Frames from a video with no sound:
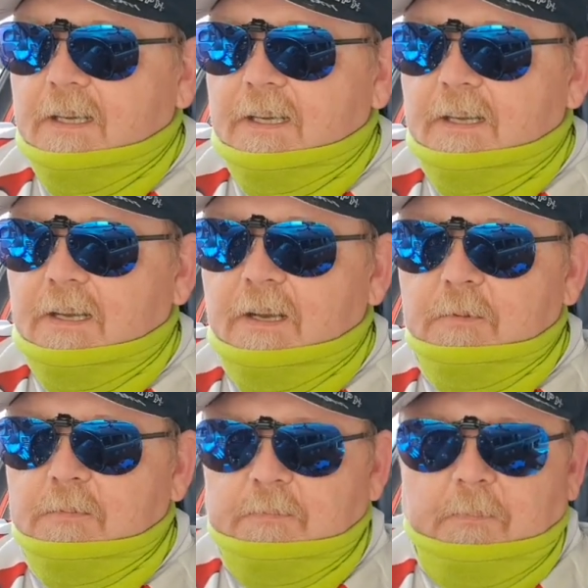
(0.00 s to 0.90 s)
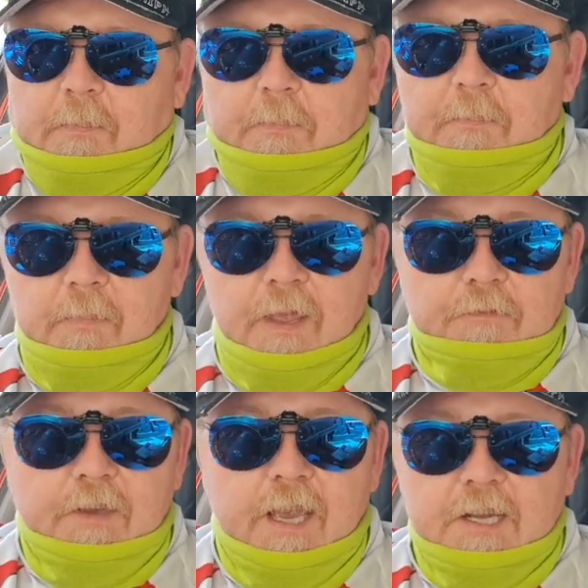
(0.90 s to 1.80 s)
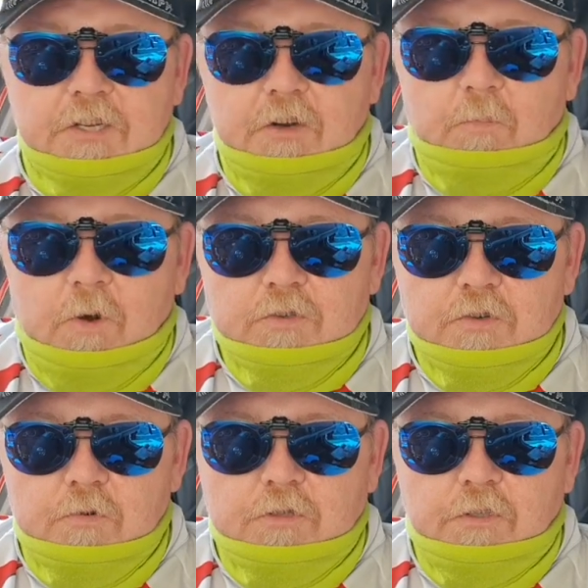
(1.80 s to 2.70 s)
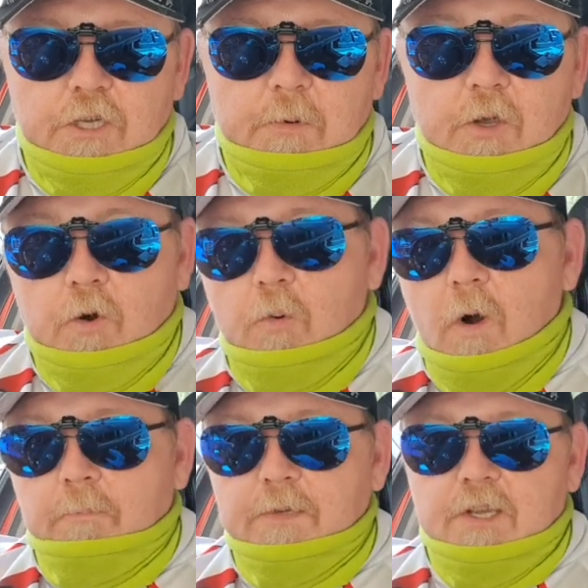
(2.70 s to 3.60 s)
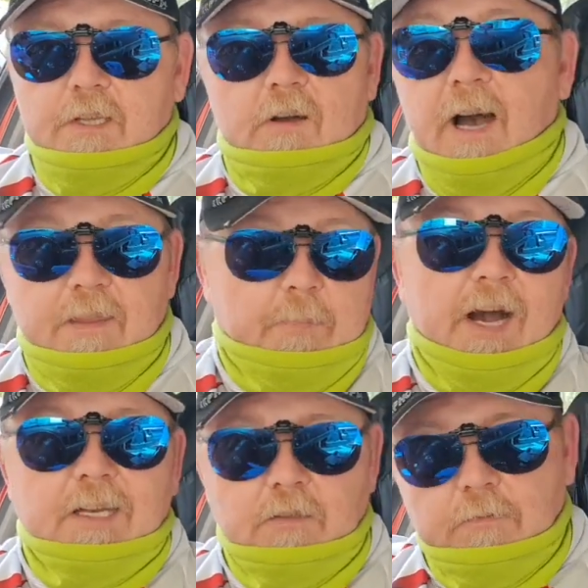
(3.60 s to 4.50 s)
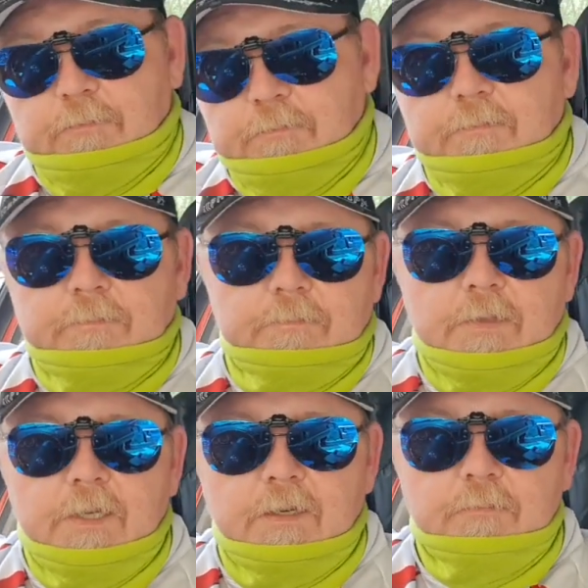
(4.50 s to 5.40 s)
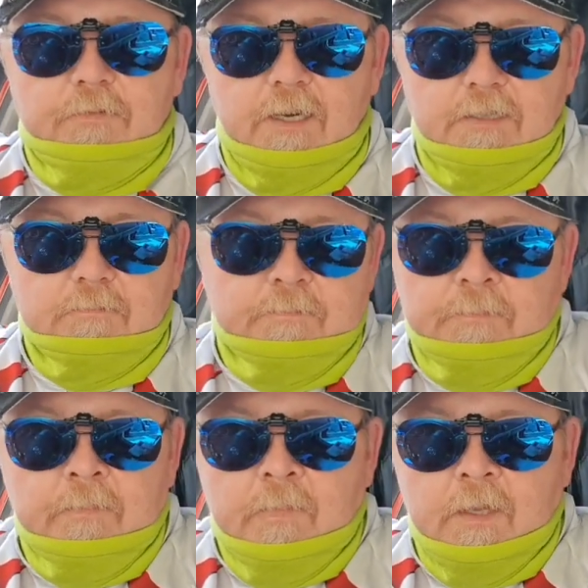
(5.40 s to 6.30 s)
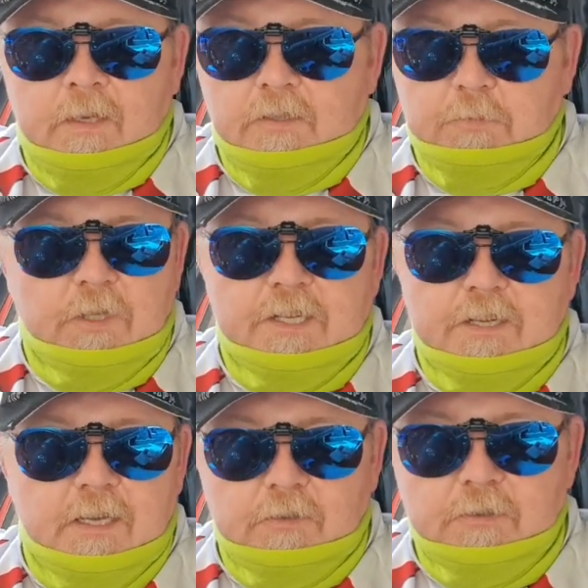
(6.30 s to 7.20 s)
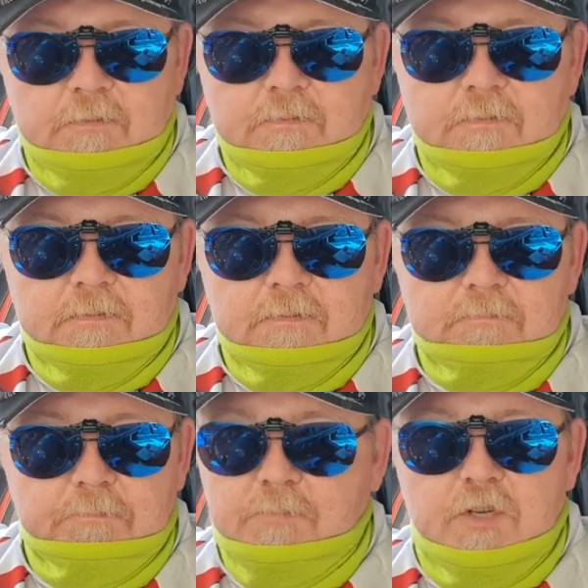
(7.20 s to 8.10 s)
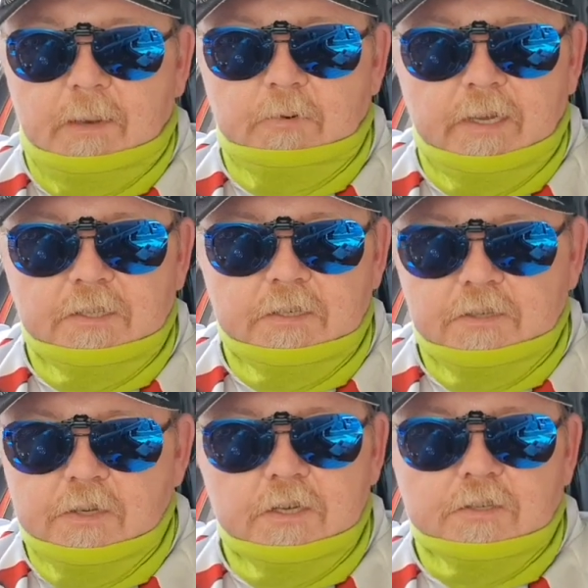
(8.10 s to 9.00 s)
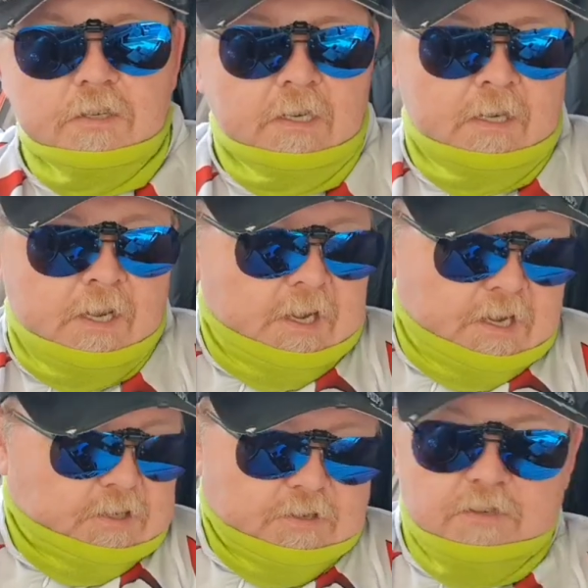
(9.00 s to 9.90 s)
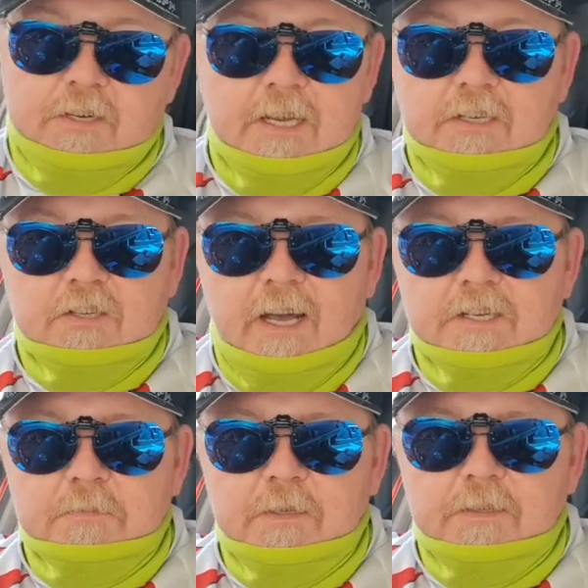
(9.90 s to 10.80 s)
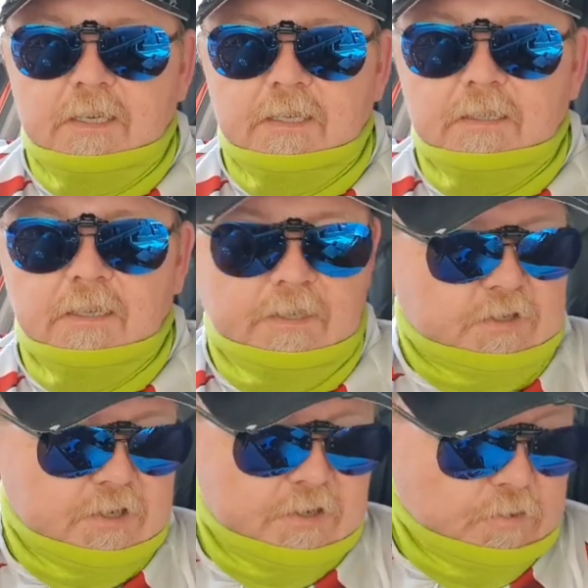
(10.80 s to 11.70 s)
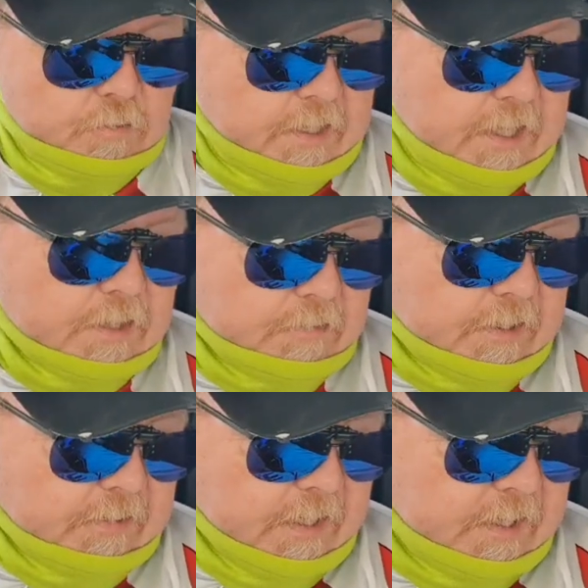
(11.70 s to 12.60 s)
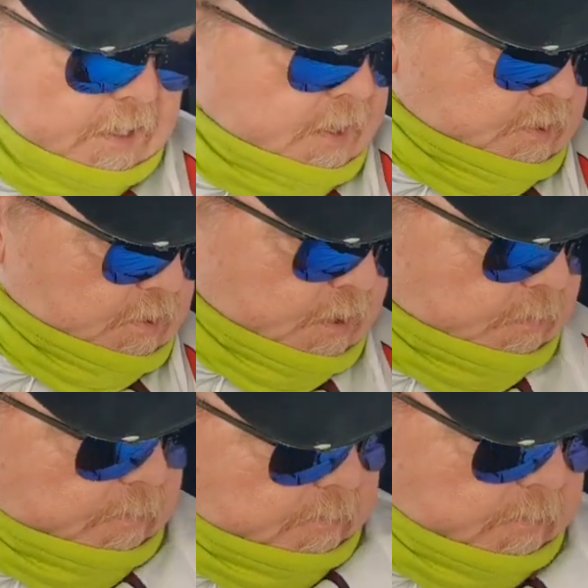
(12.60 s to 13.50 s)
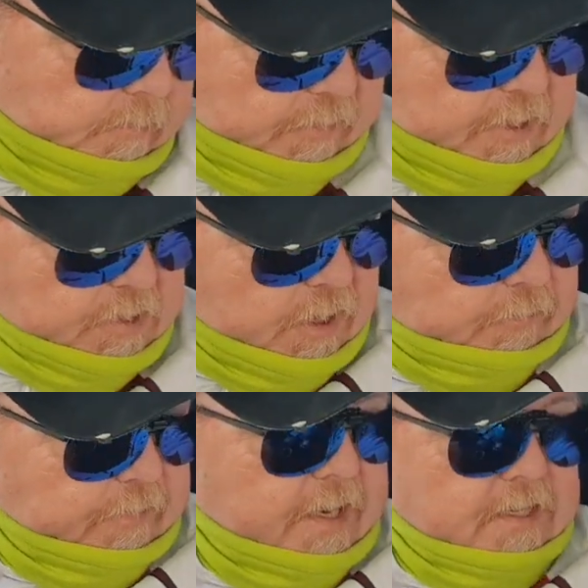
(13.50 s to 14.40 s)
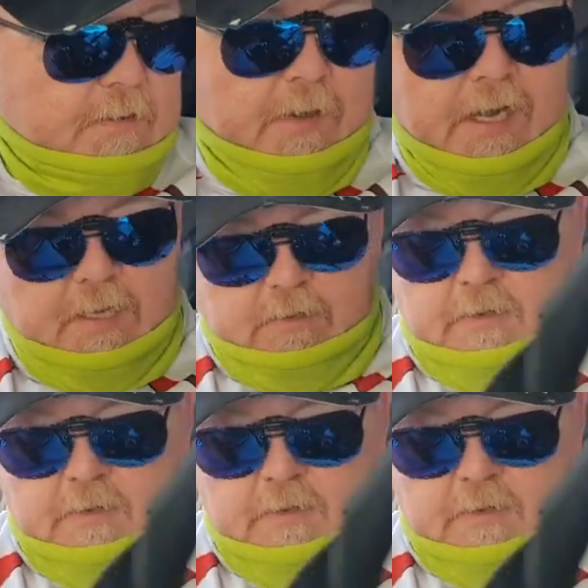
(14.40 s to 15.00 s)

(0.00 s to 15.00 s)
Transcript: You know, if you're catching on one sort of lure or one particular, either paddle, fan, split tail, jab rigged, turds, just take a selection with you. It's all you need really. So first off is the bag.